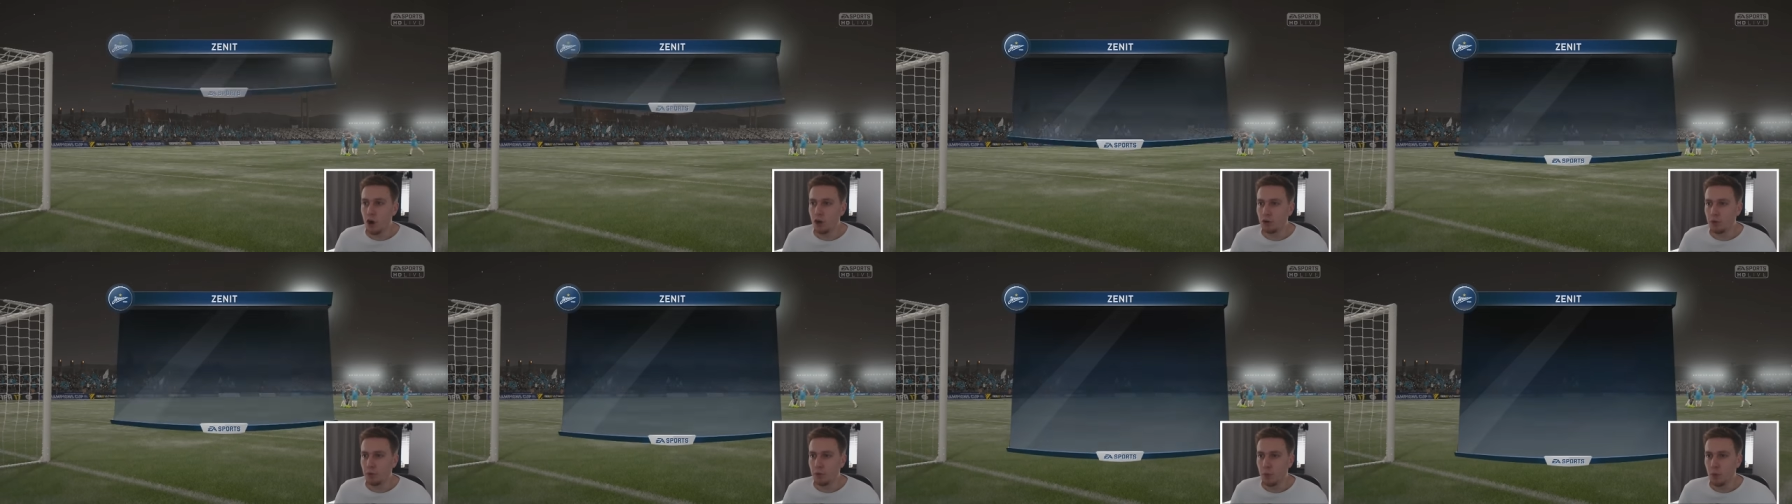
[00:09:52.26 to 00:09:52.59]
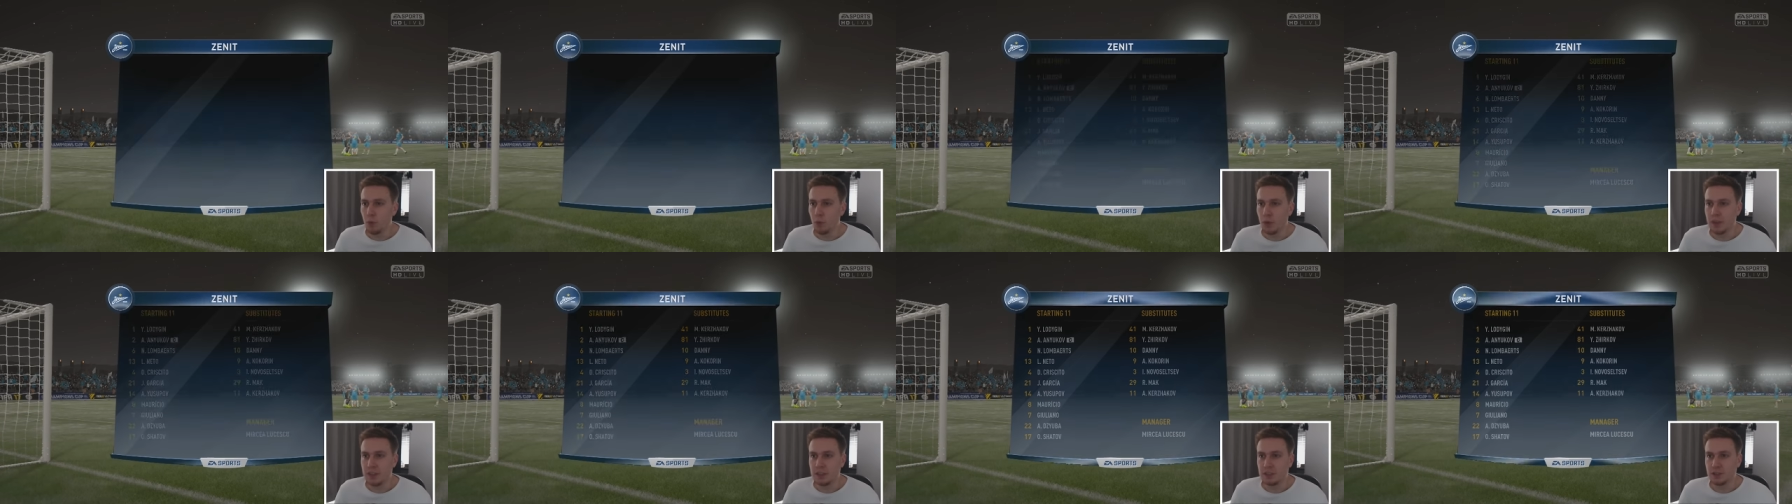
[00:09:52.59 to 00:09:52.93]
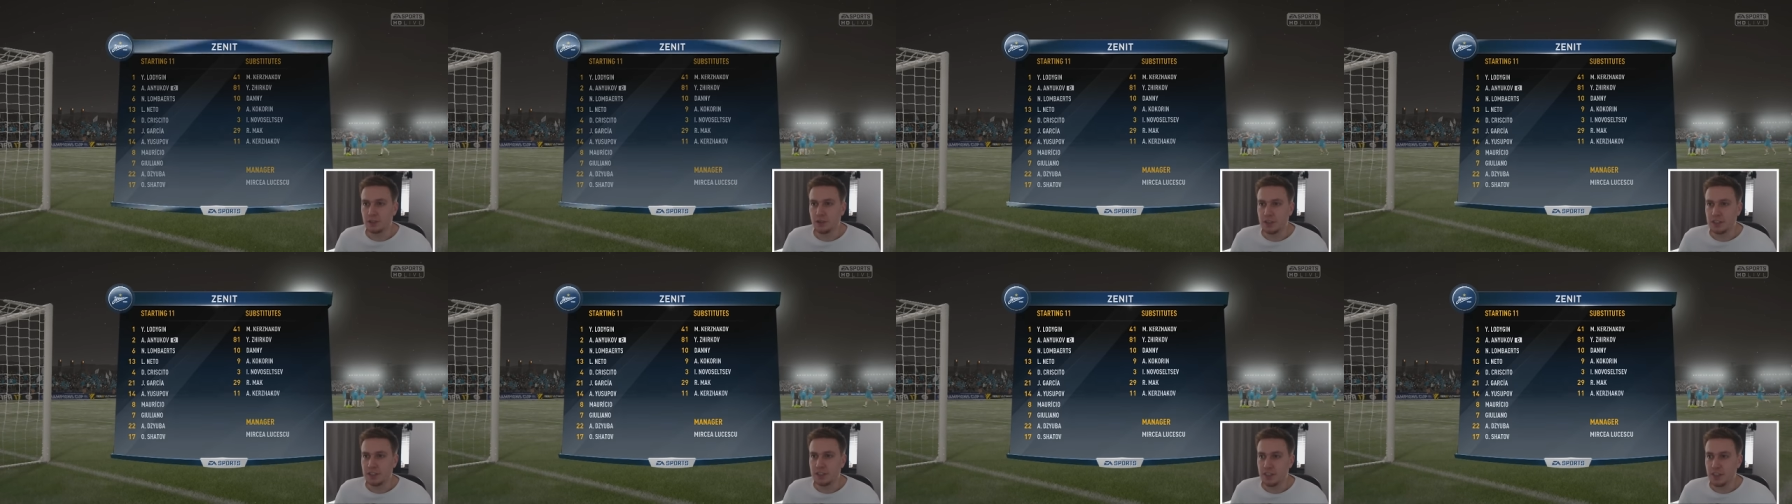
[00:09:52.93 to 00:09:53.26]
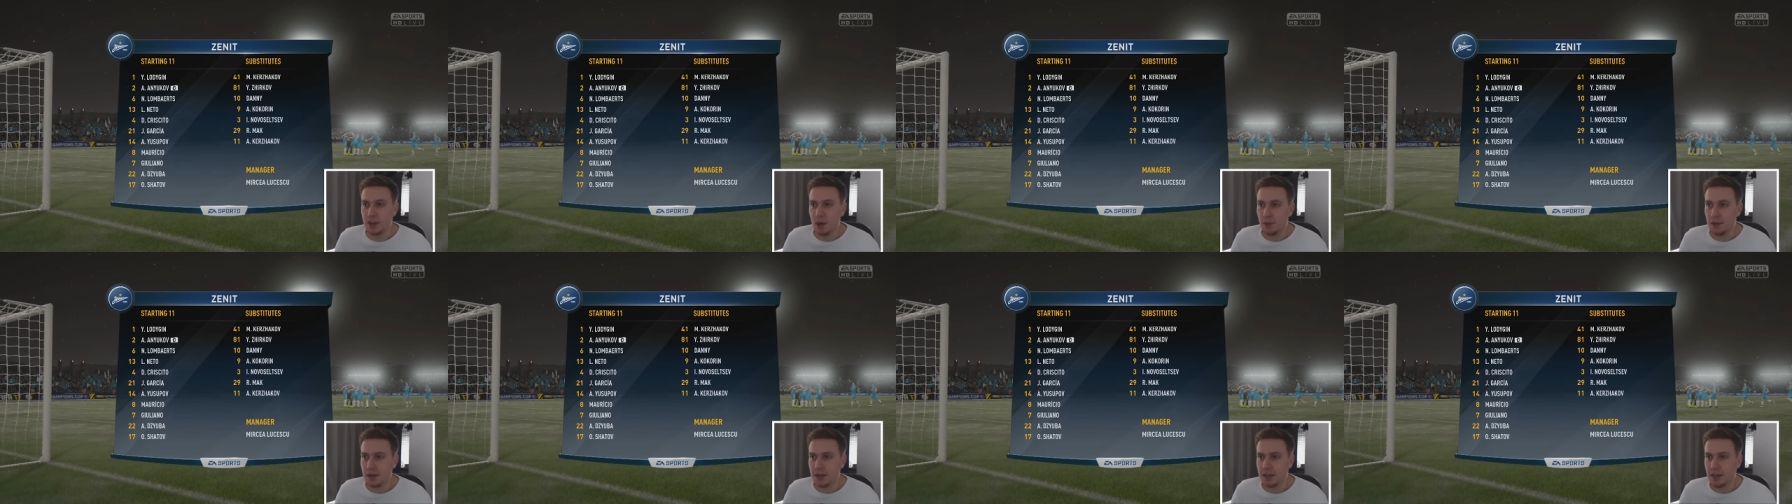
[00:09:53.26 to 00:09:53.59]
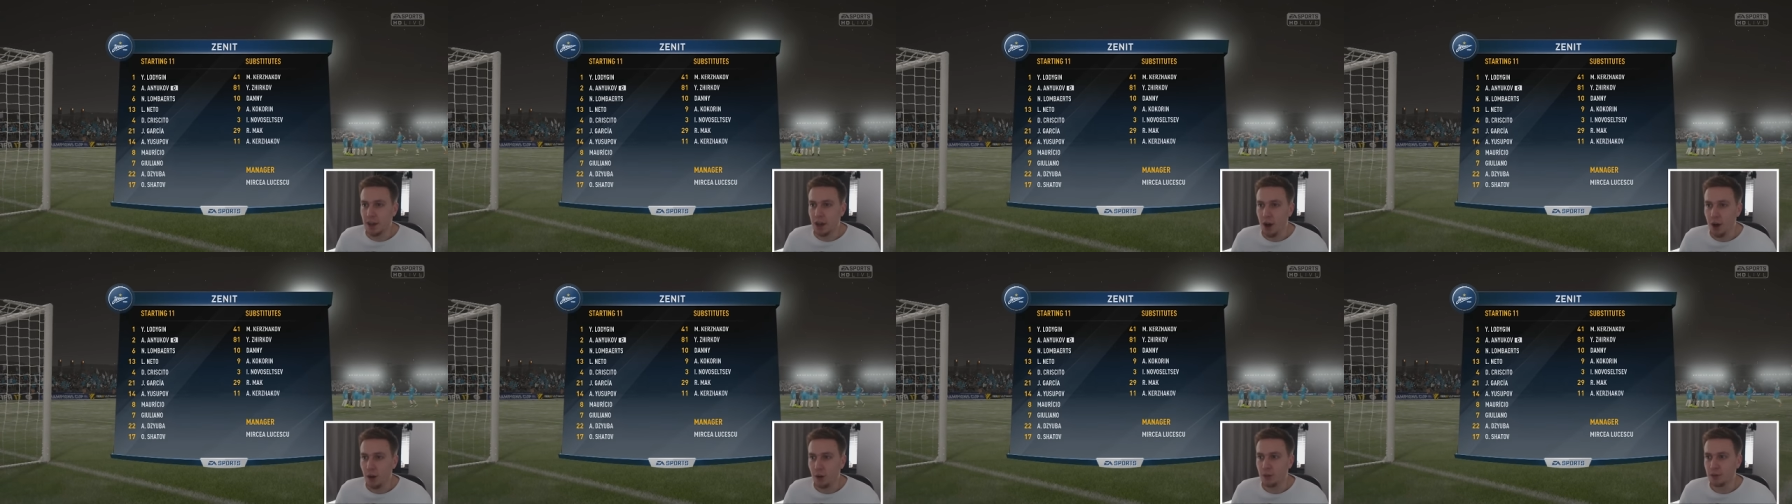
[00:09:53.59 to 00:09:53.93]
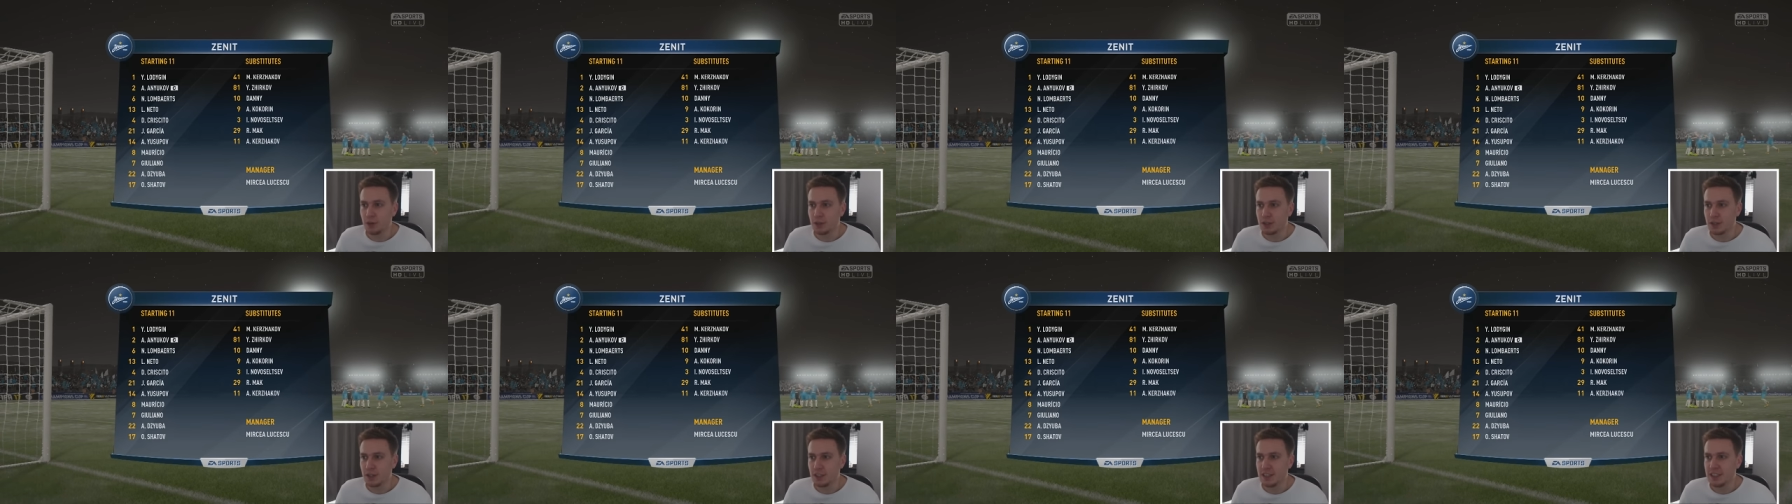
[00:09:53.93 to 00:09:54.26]
horrible, wintry, snowy,
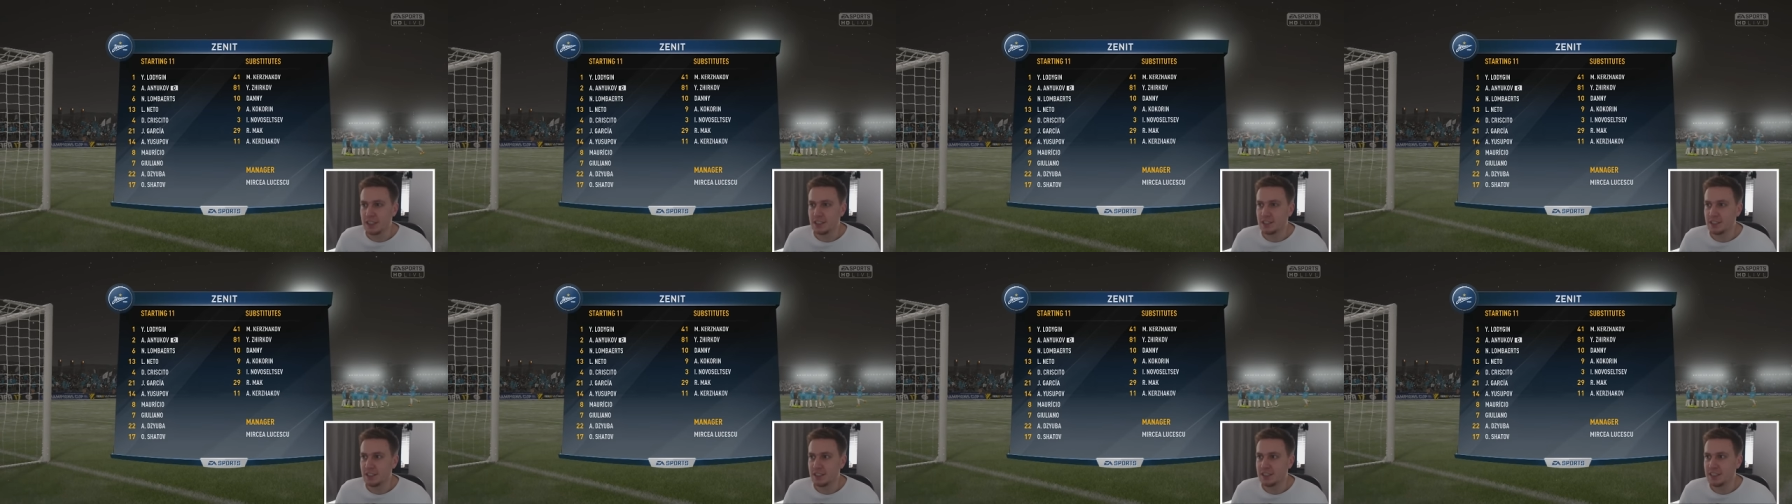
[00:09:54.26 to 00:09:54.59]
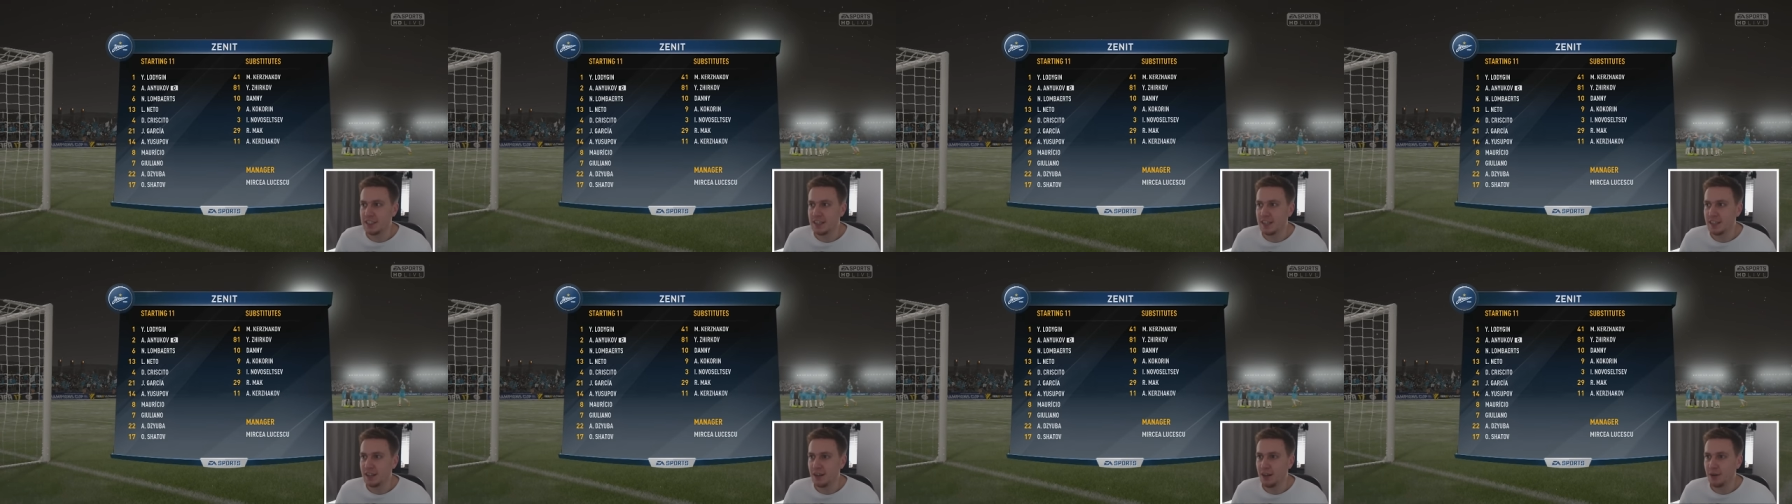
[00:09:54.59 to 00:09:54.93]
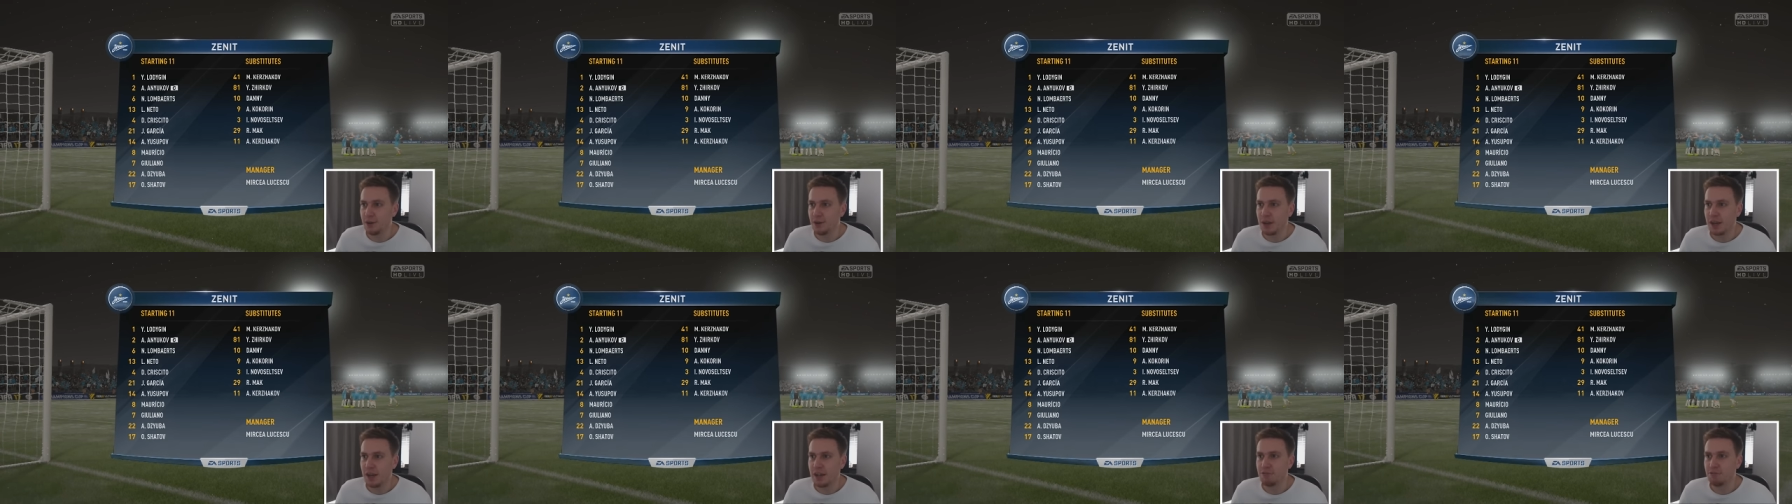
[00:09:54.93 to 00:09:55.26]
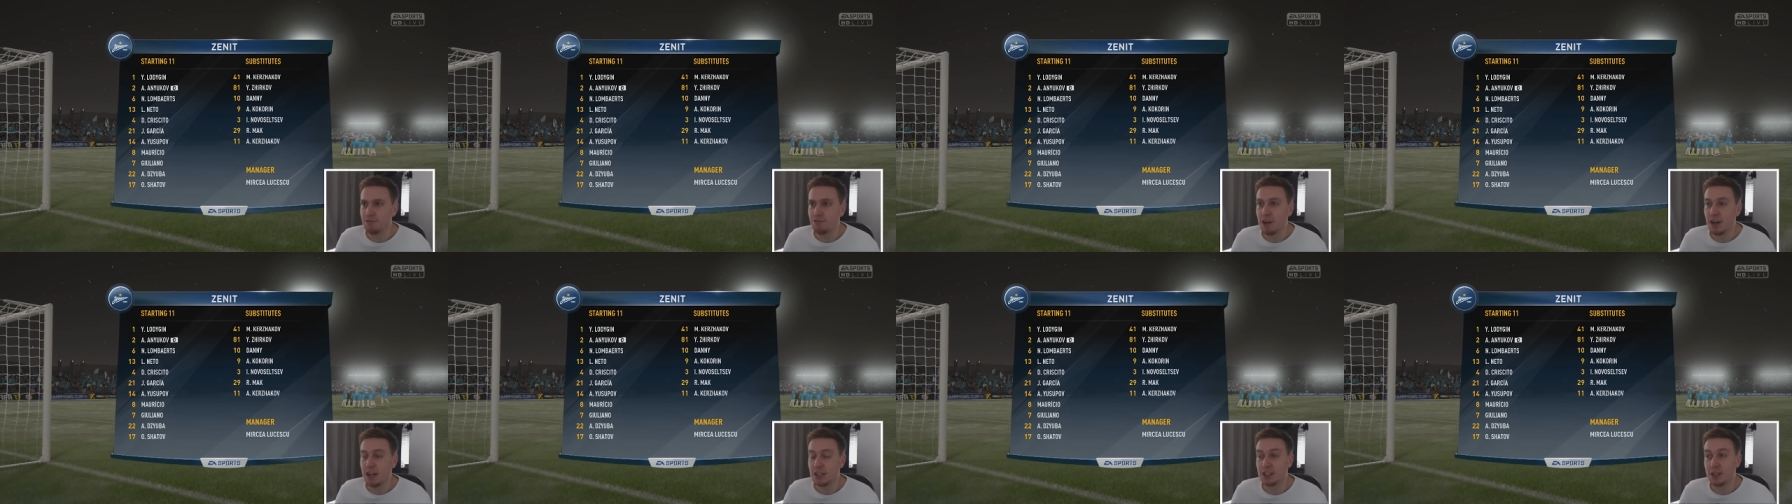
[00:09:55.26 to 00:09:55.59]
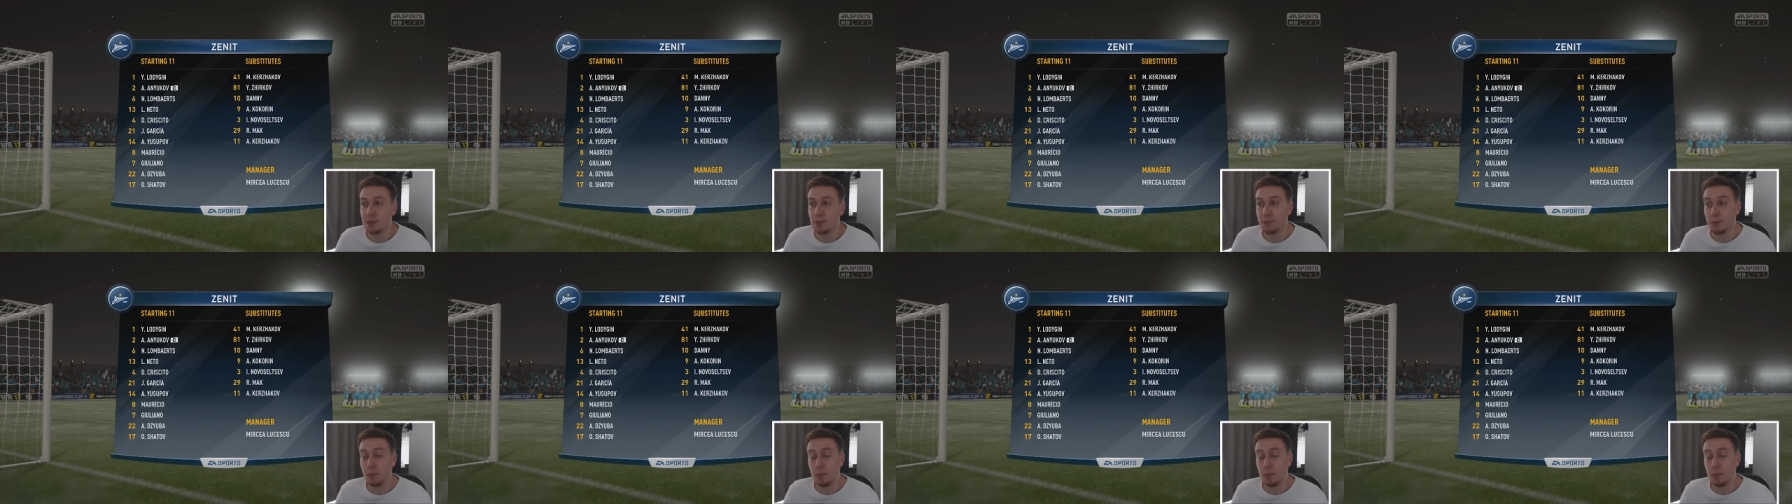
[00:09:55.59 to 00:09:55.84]
cold conditions here though in Russia,